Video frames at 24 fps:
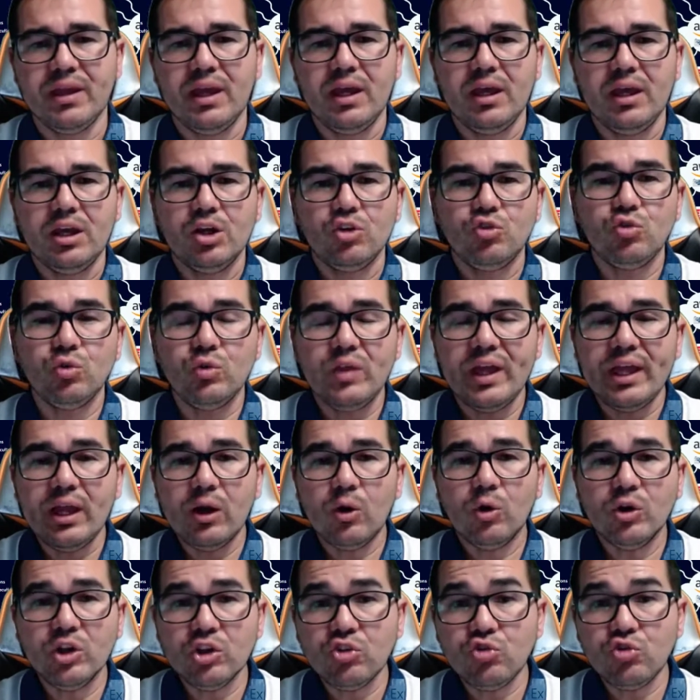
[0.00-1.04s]
Today I'm gonna
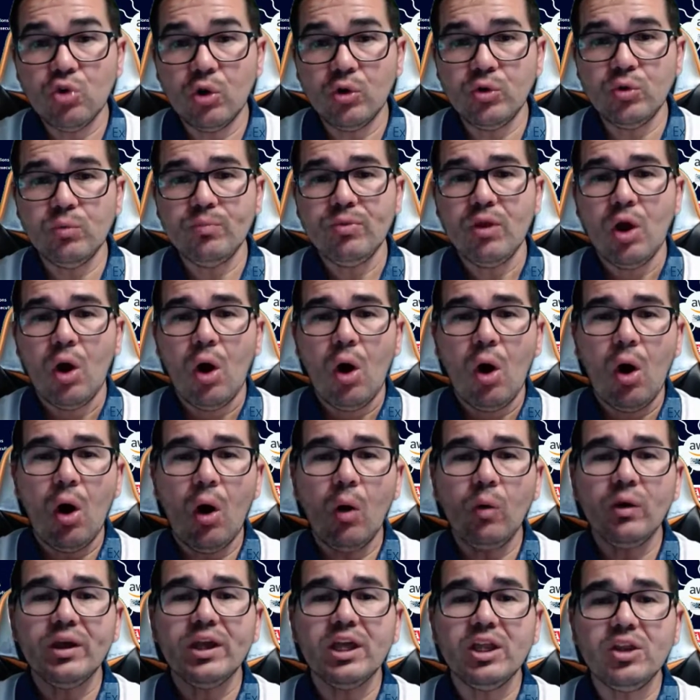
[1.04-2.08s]
show you how
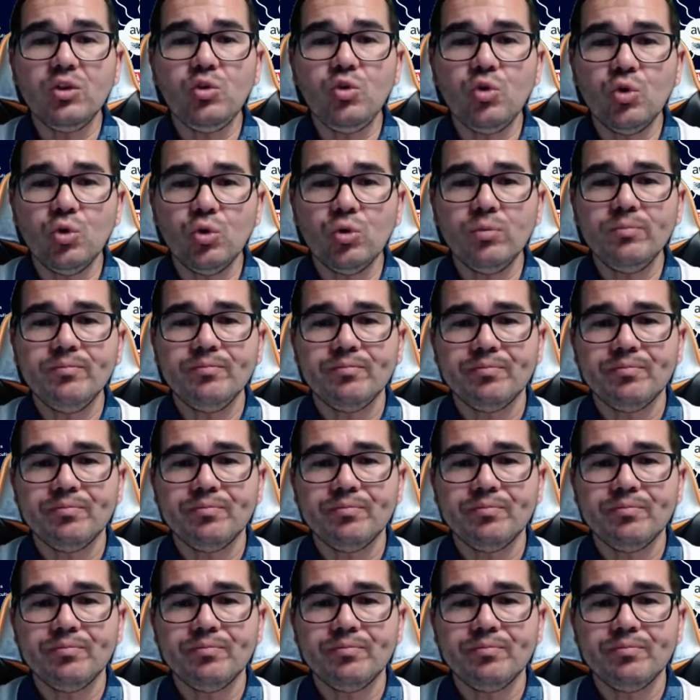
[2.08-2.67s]
can you